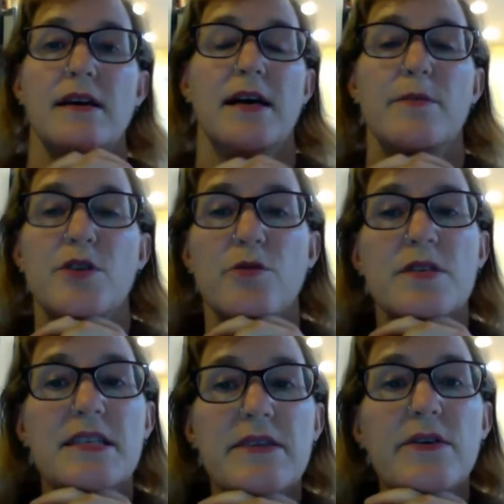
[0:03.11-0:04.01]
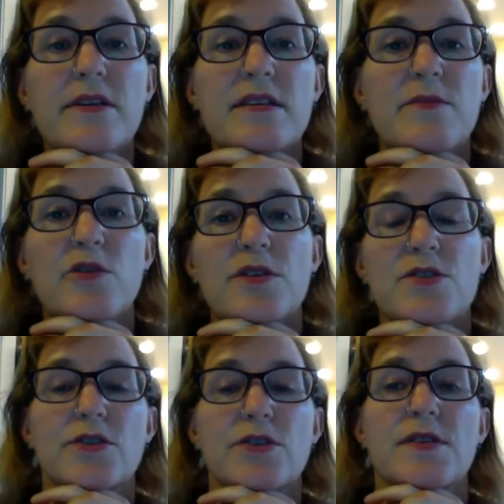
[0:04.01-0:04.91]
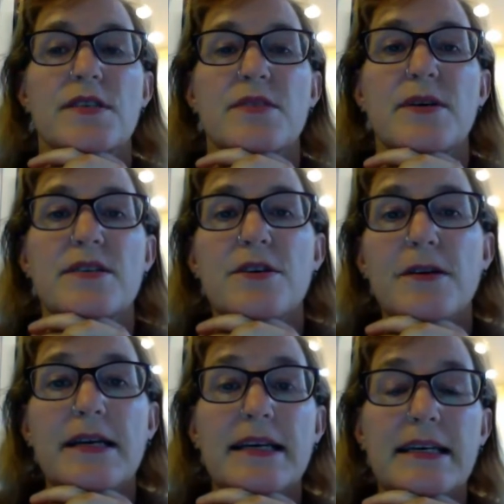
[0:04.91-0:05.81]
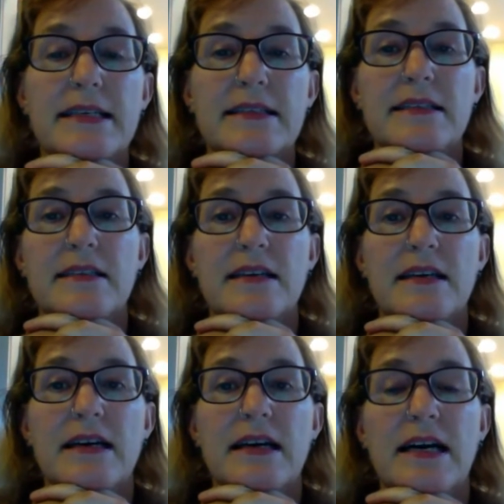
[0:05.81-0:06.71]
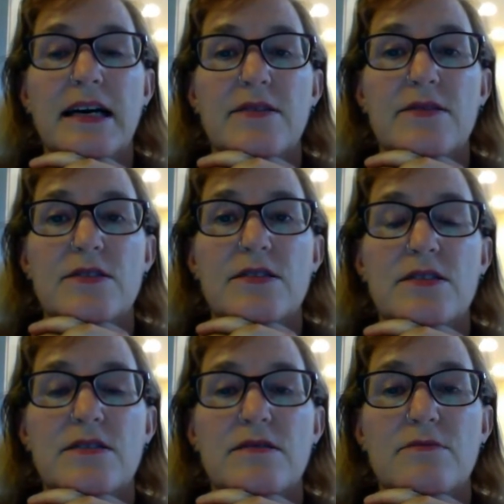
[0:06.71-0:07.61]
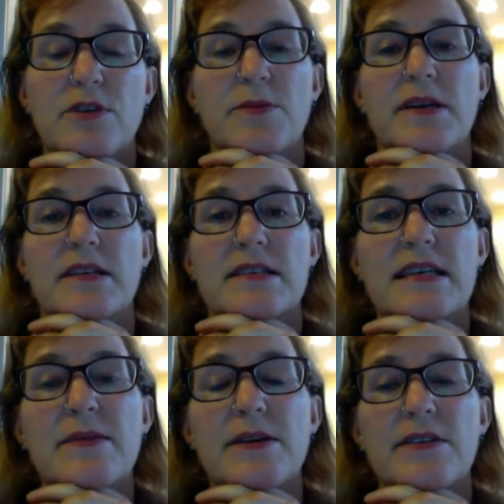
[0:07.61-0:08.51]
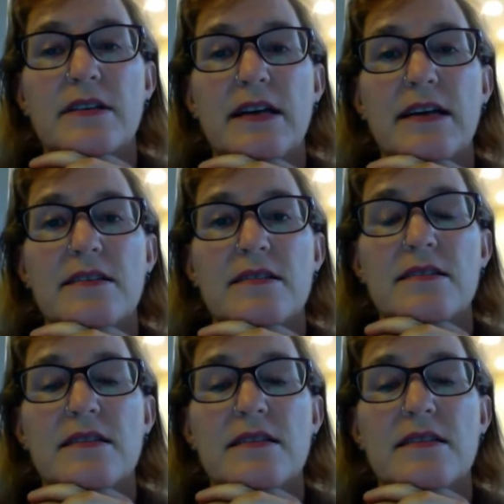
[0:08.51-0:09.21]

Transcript: I'm Joan Stevens. I'm your instructor this semester, and what am I going to say about the class?